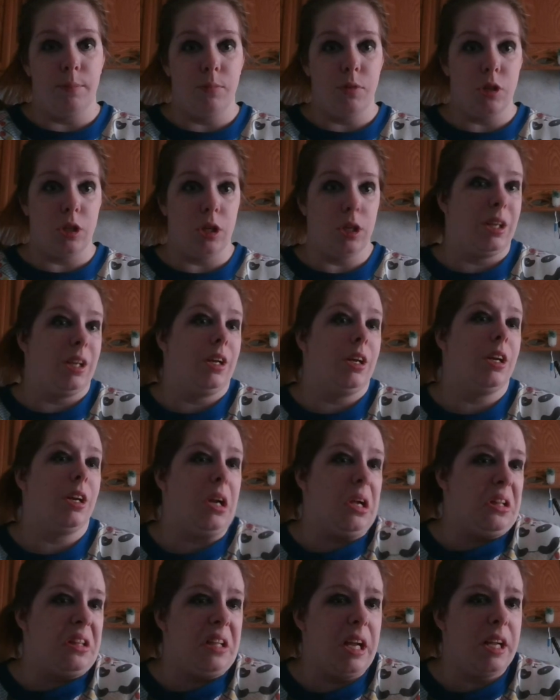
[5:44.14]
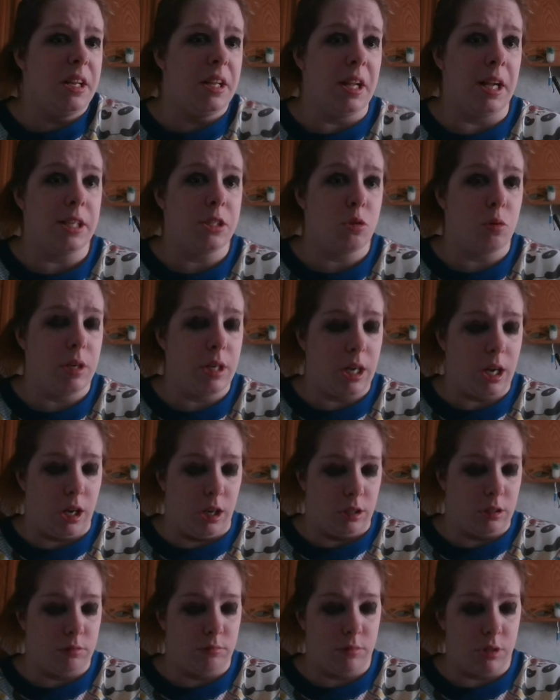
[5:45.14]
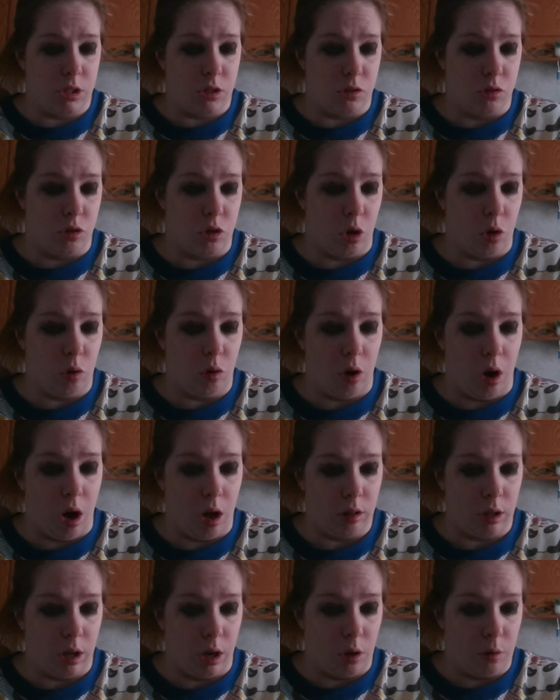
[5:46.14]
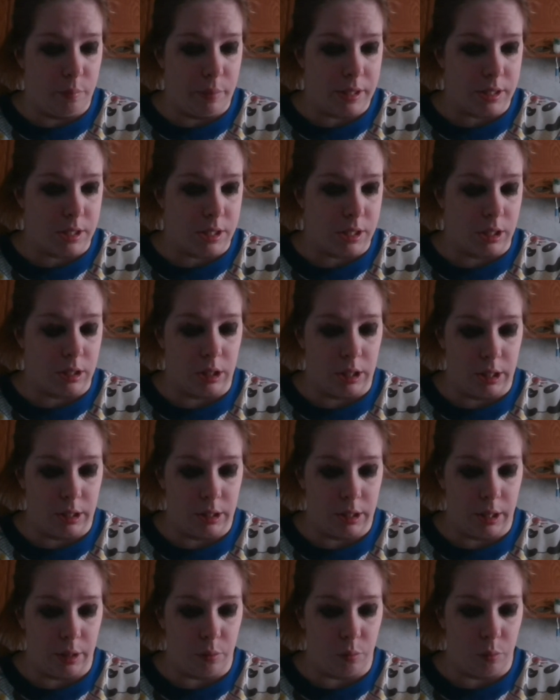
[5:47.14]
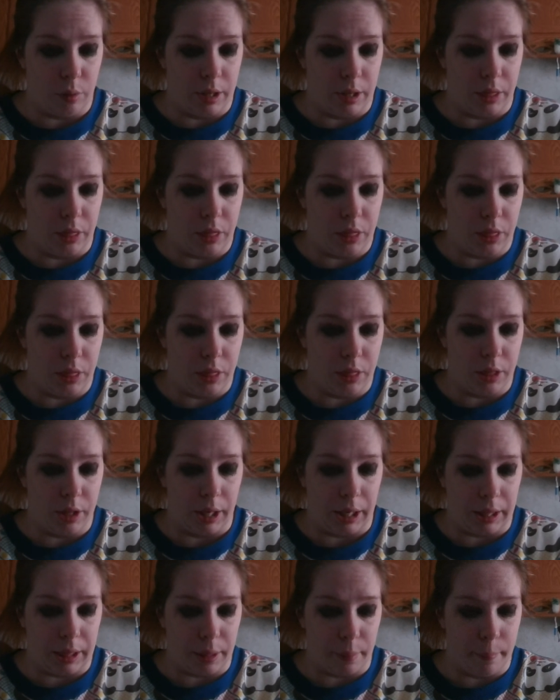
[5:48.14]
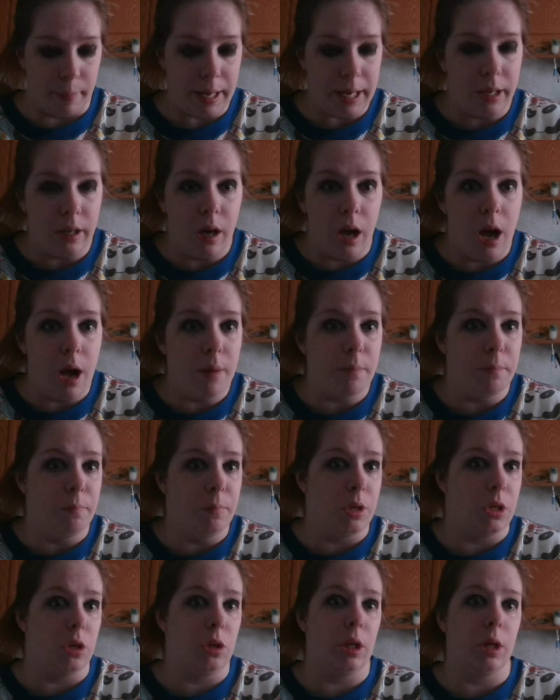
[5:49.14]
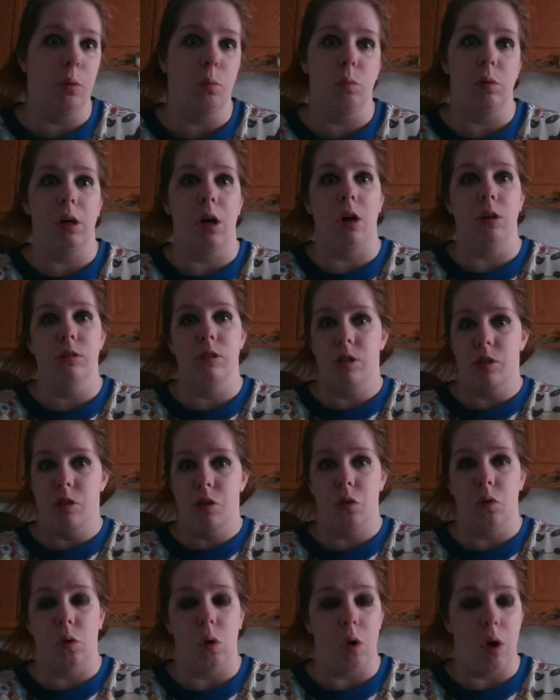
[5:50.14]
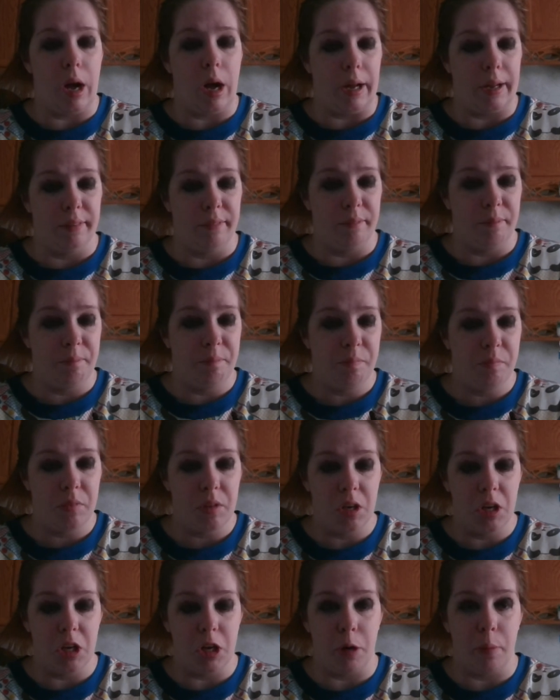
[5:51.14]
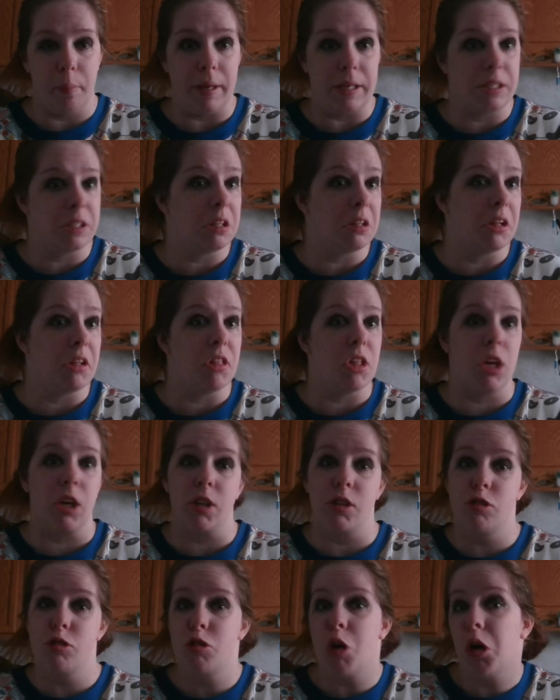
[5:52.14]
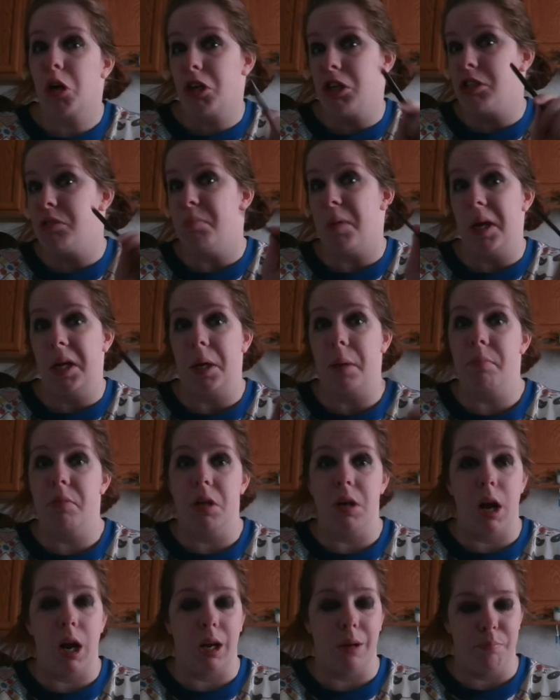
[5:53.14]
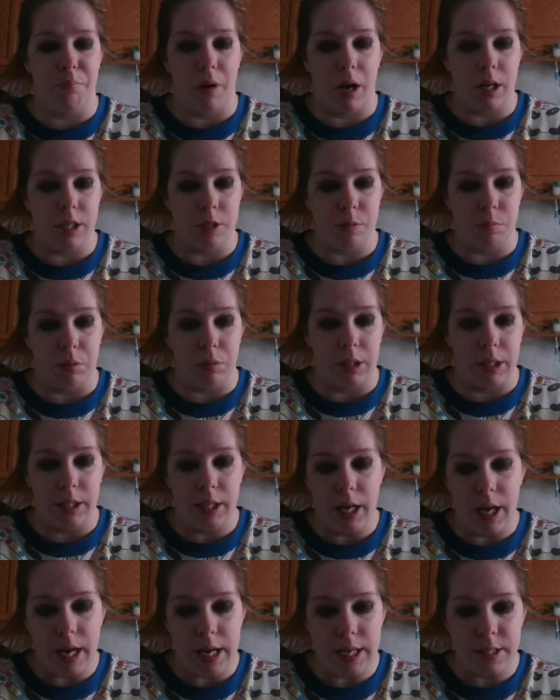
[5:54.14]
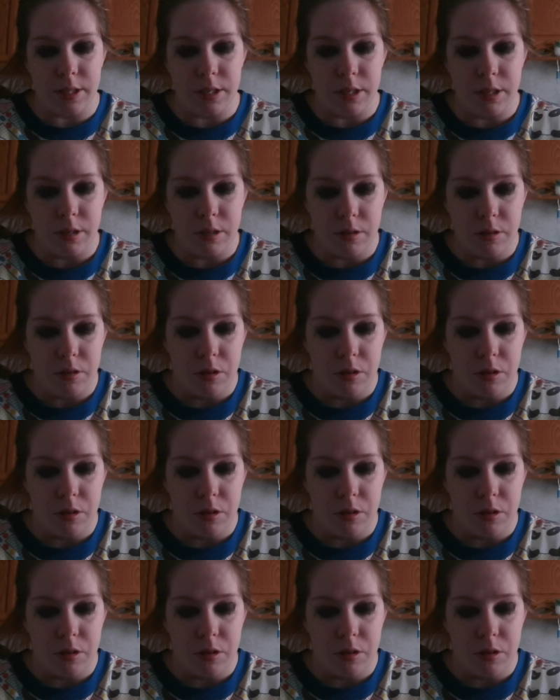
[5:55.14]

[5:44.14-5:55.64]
So, you know, then that's when I'll just go all out, basically, like, with, like, the makeup, you know, like, where I'll just throw on, you know, basically the darkest makeup that I could possibly get.